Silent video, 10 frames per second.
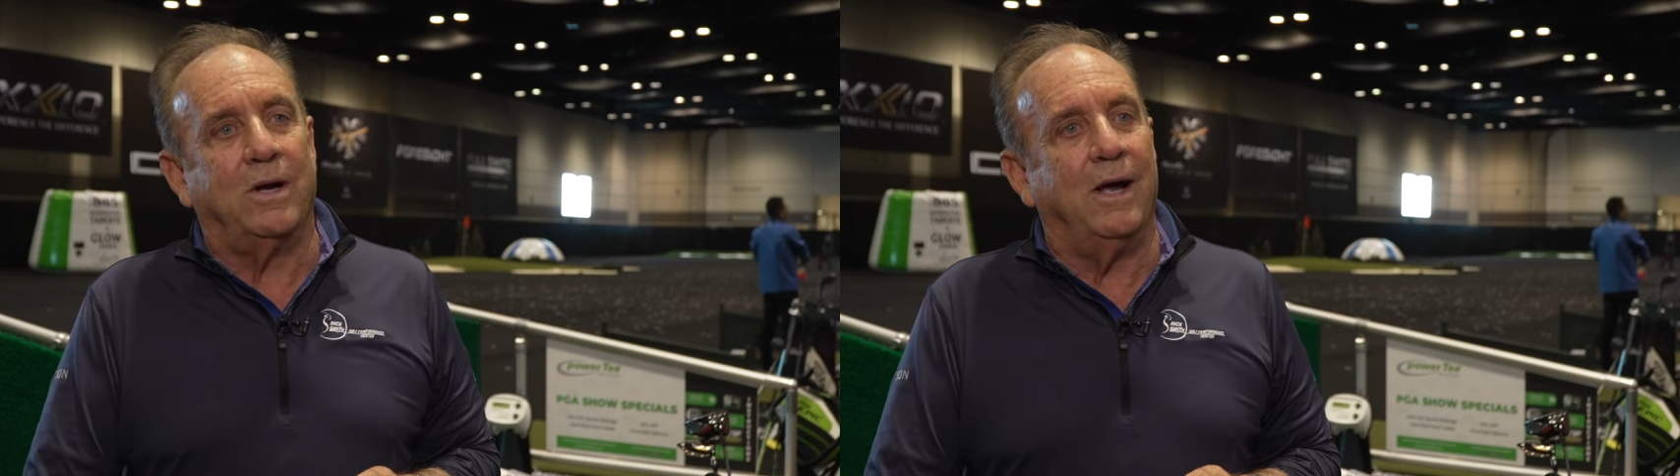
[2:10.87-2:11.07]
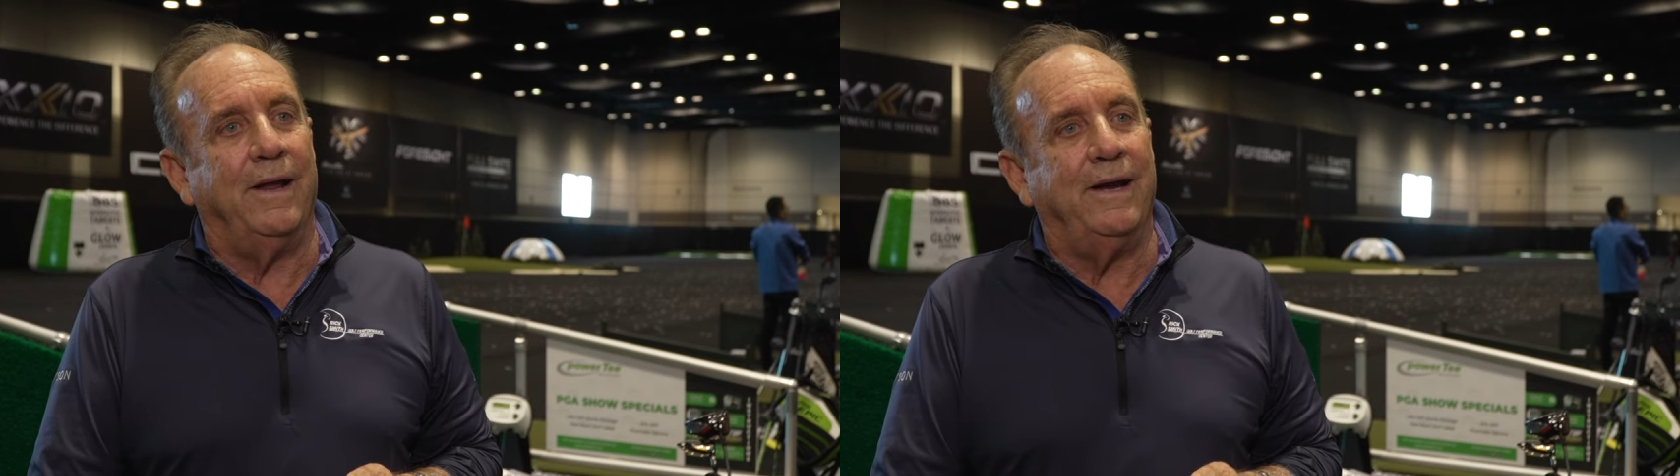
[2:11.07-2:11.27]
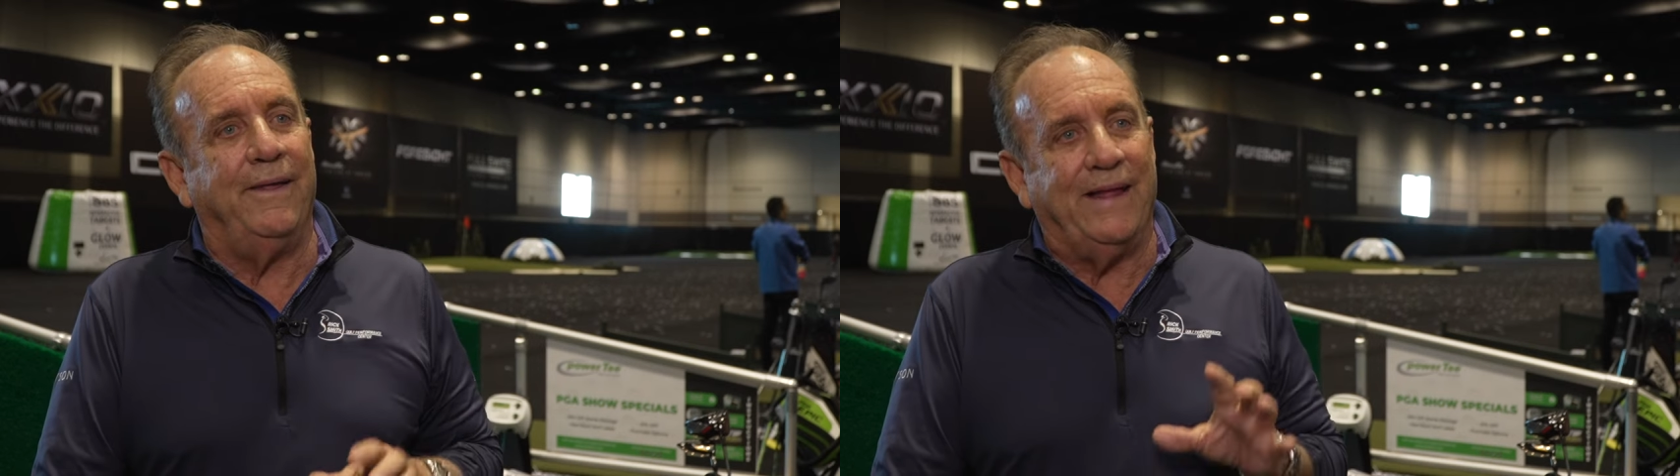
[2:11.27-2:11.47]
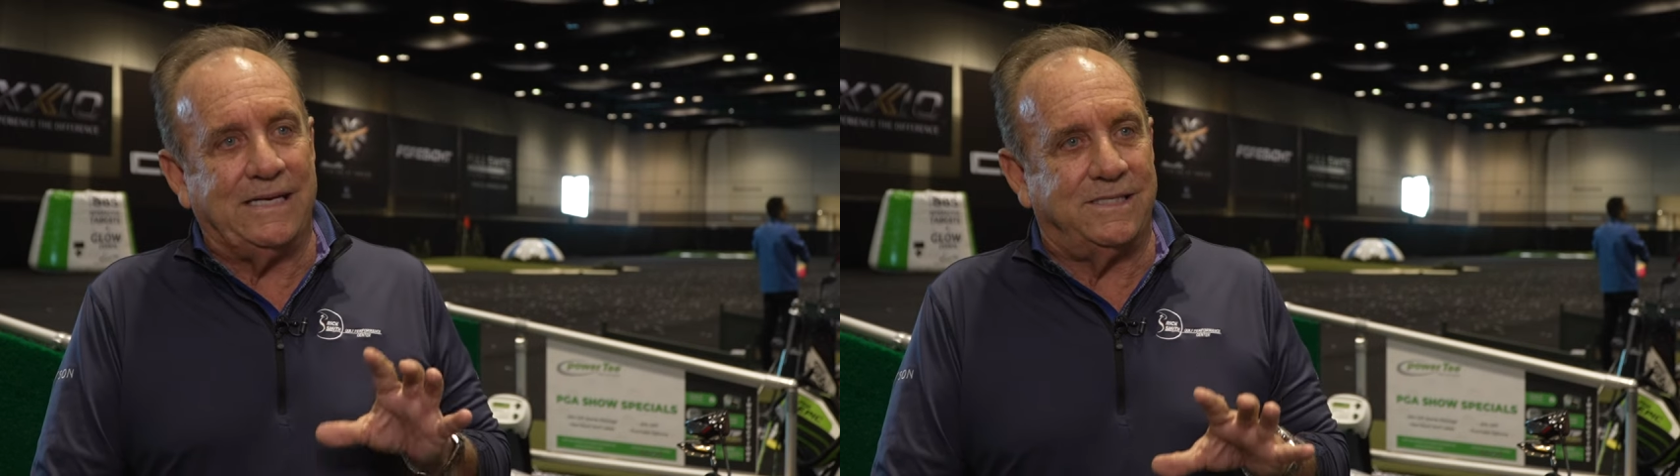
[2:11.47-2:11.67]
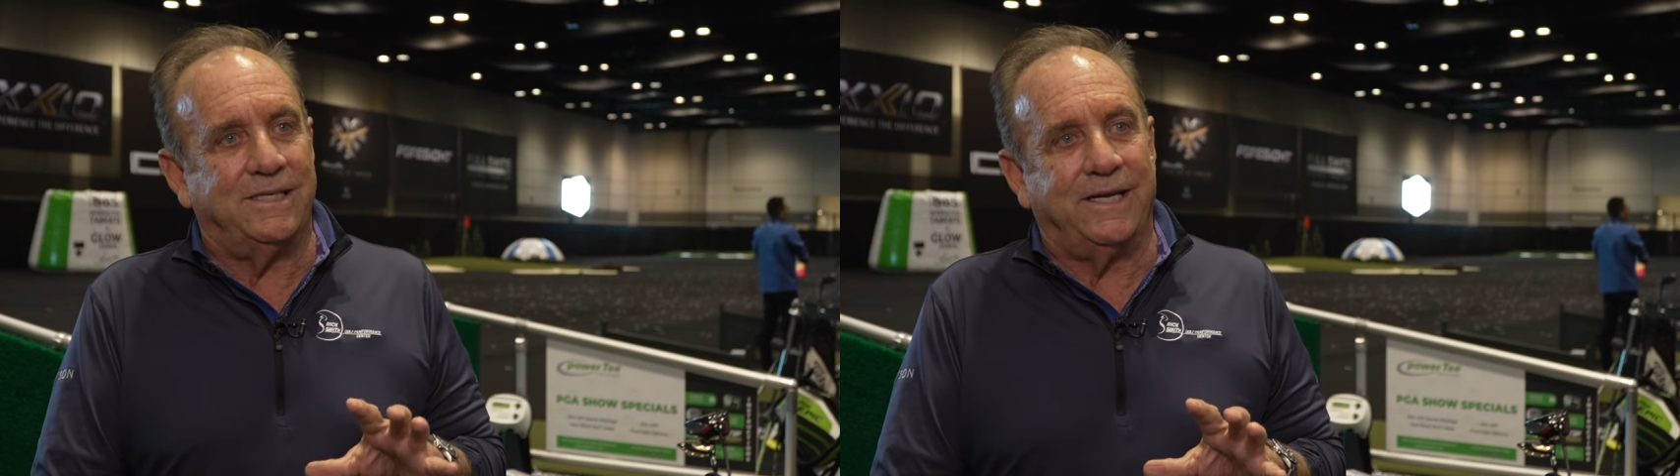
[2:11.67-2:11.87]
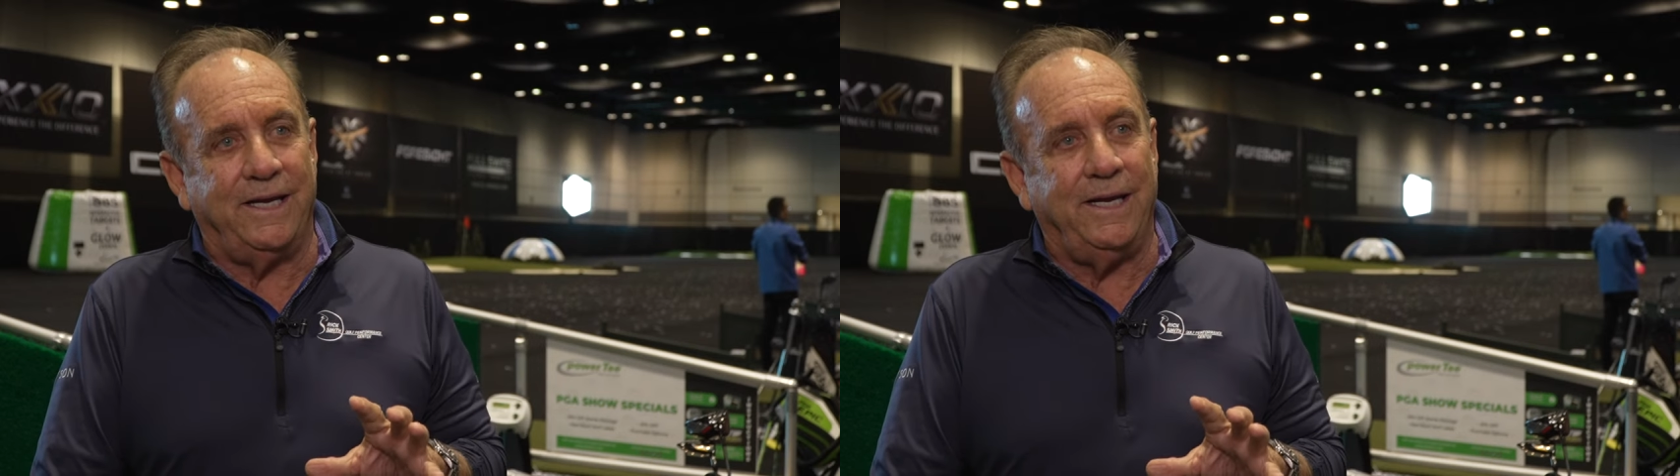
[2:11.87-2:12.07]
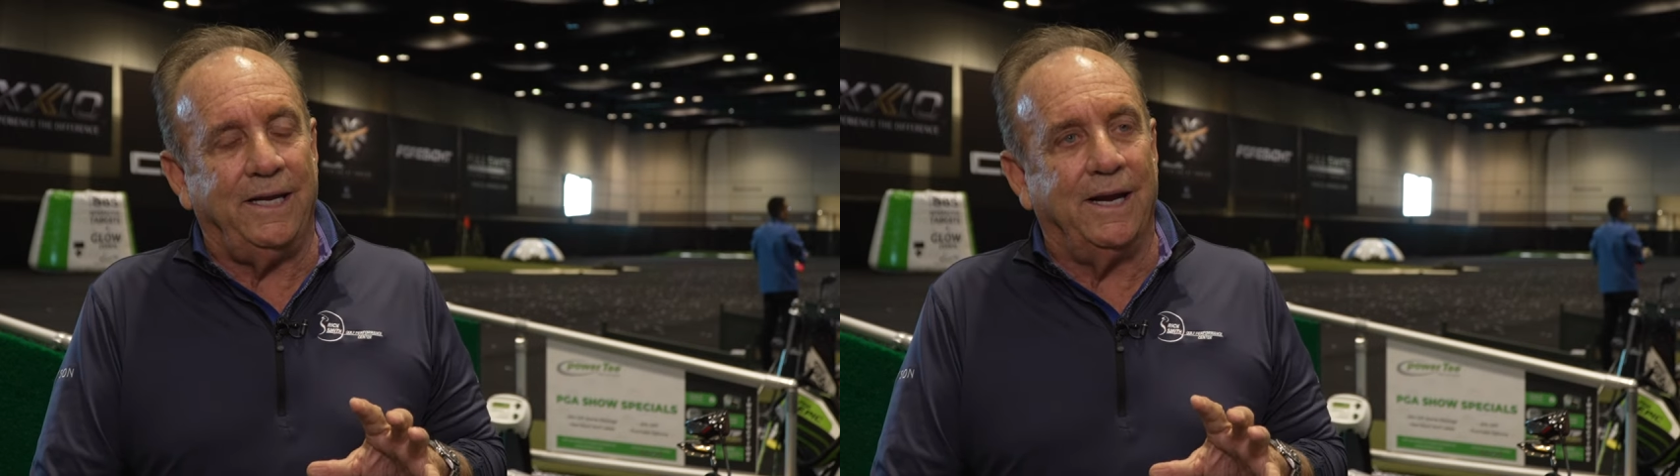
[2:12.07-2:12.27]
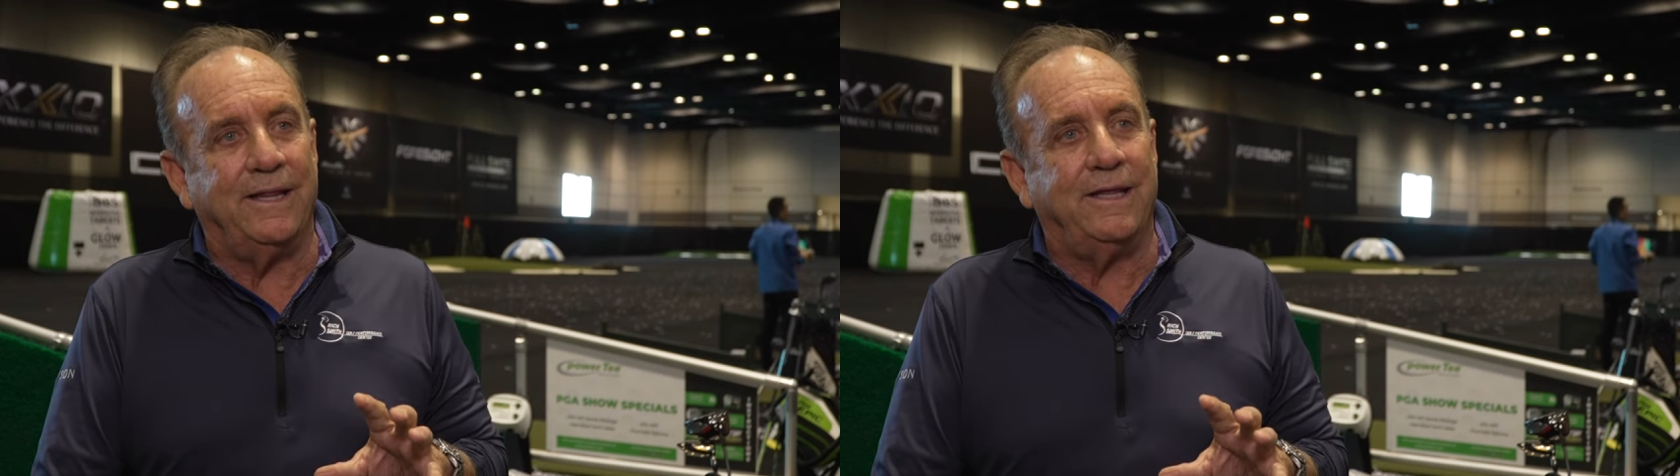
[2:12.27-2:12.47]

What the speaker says: on, and that's the key. And I